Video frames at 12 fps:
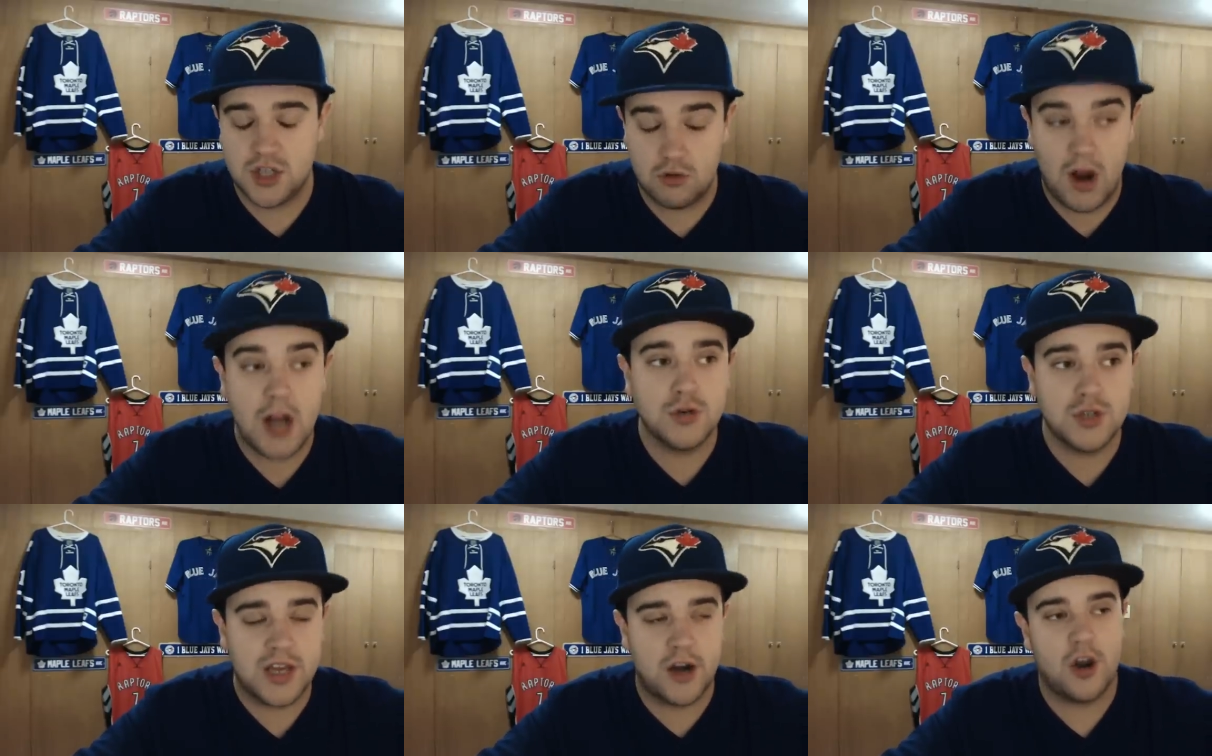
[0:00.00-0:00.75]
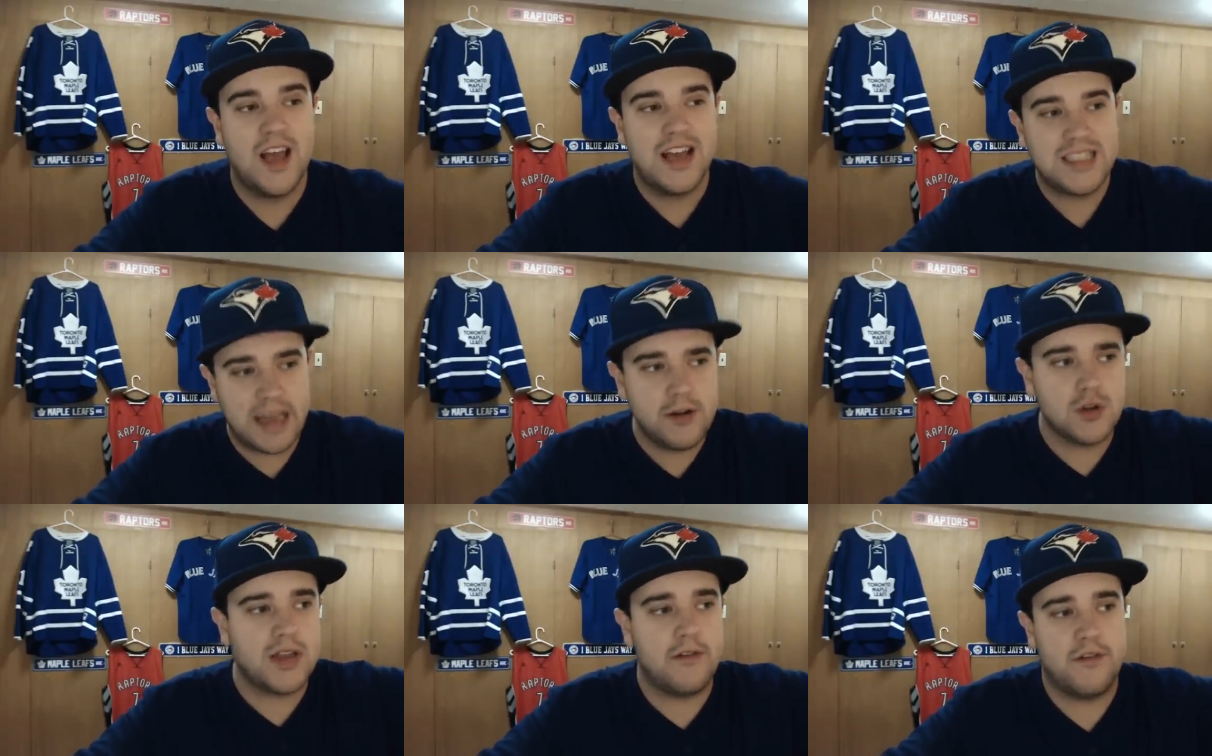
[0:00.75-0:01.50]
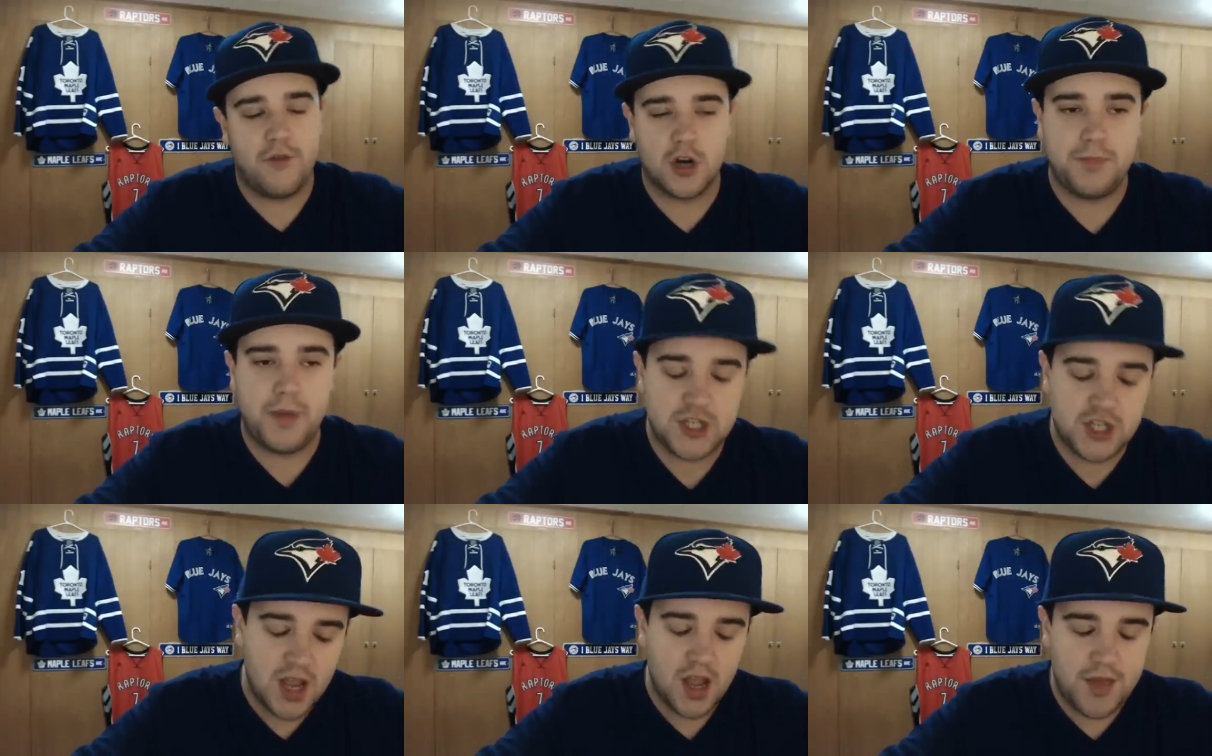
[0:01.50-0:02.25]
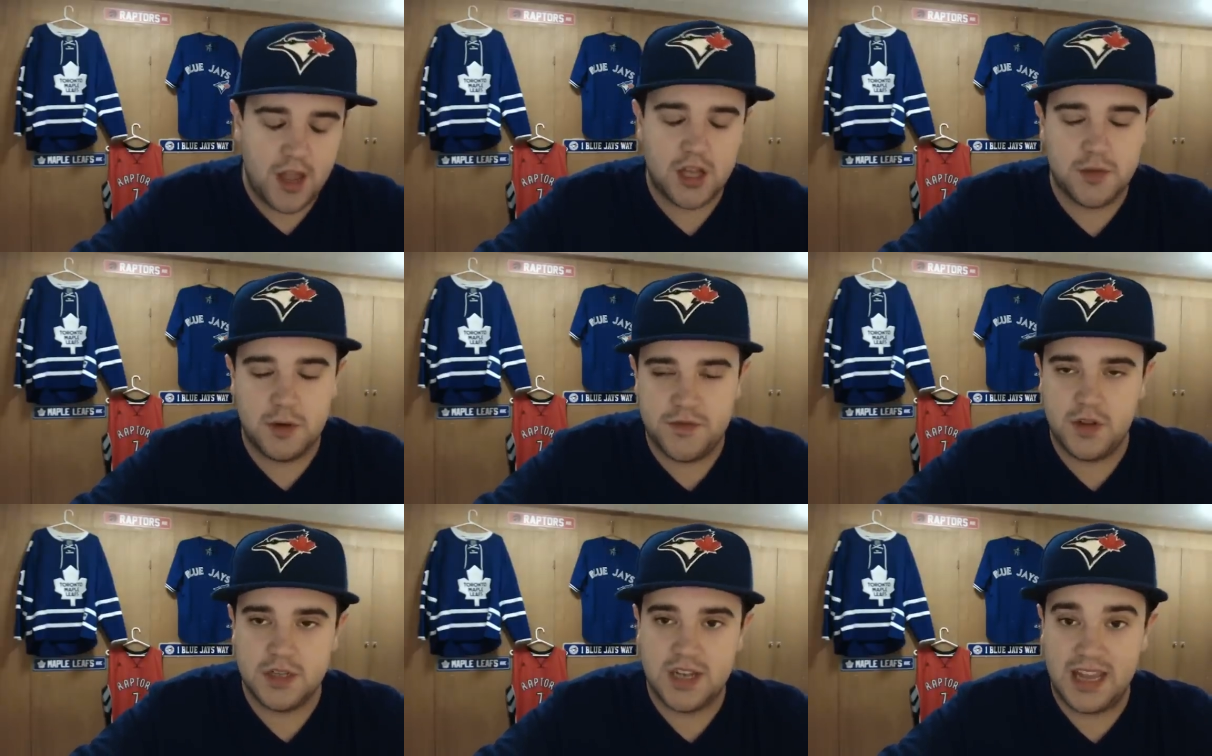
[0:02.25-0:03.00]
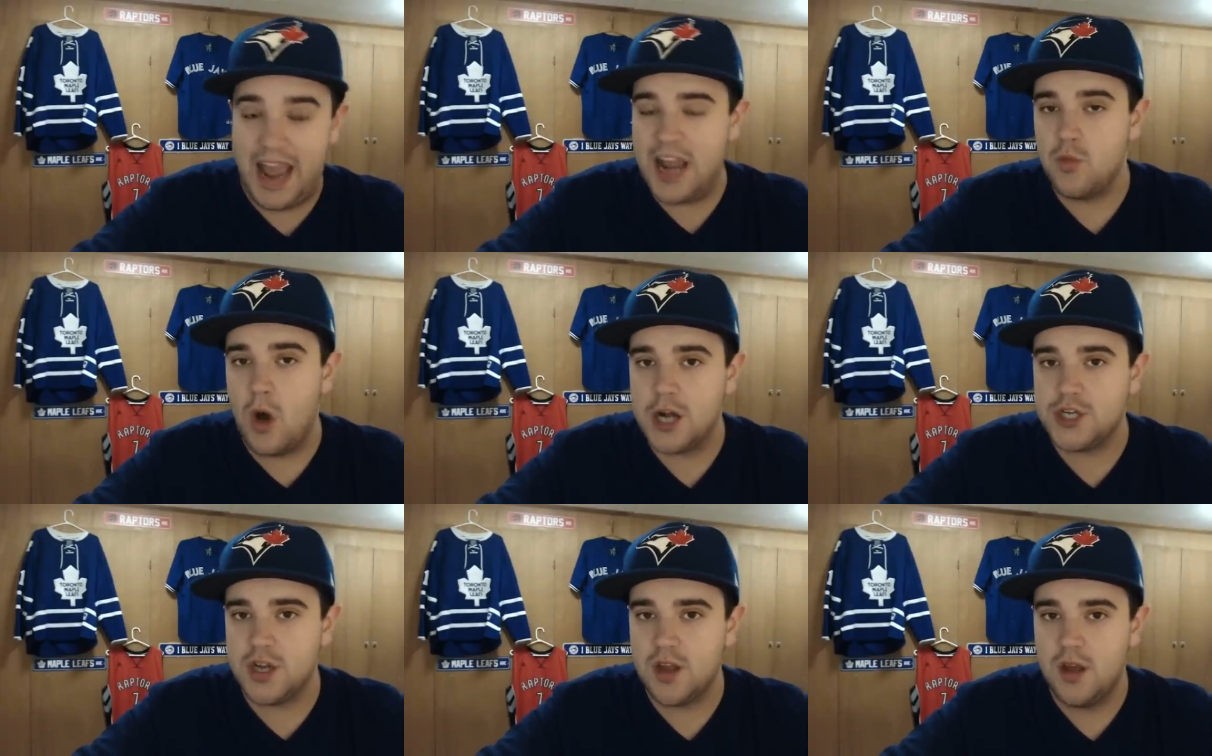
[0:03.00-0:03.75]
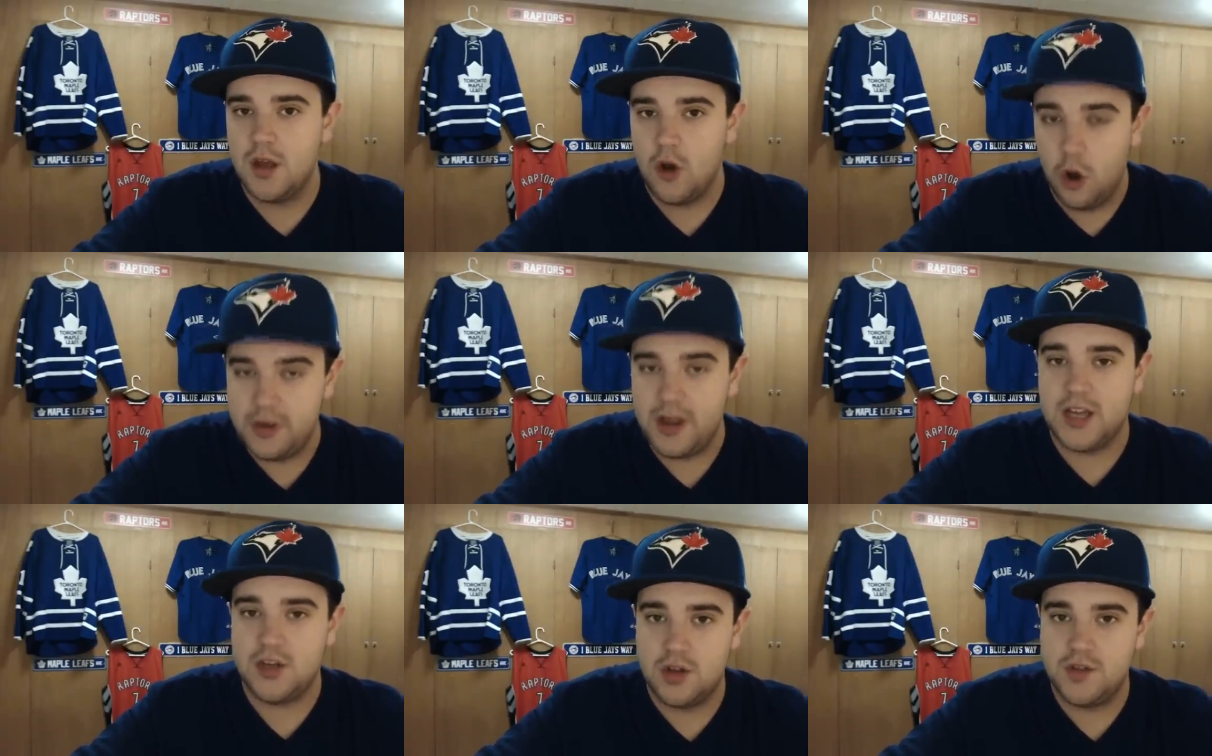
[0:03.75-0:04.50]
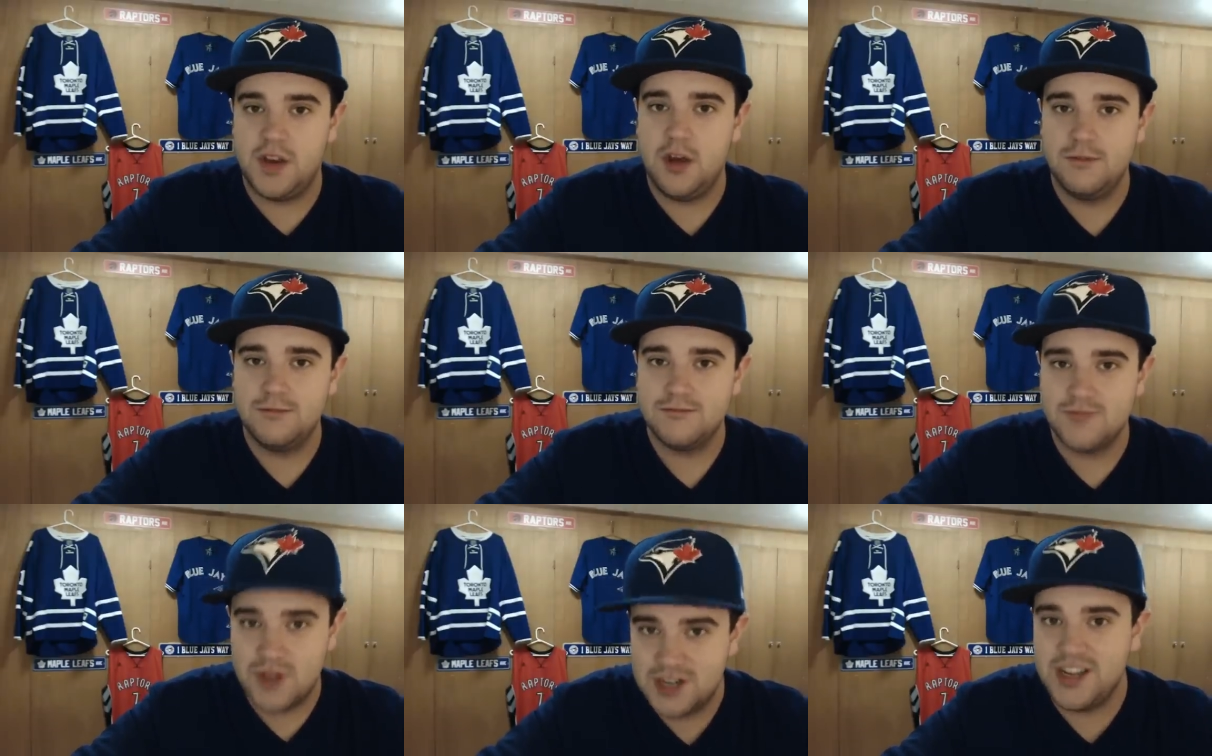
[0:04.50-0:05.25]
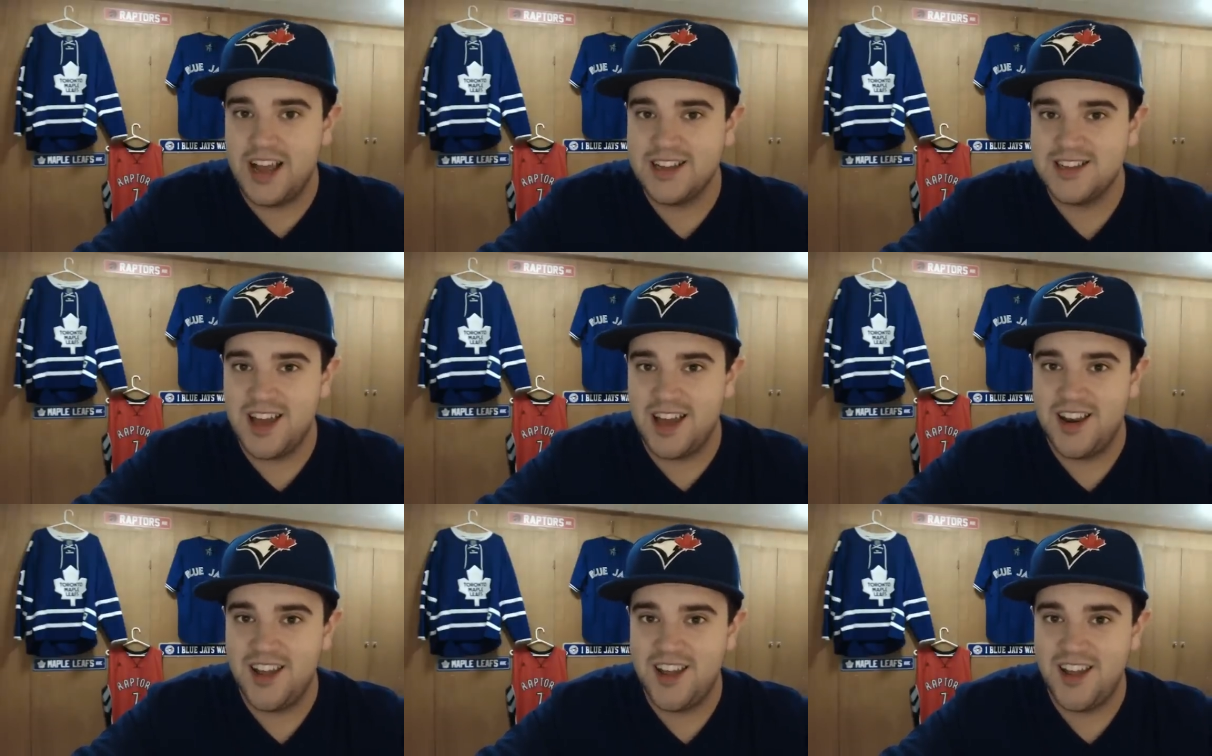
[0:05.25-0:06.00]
Rogers Center, 7:07 first pitch. Thank you so much for listening and watching. Hope you guys enjoyed this video. Talk to you guys then.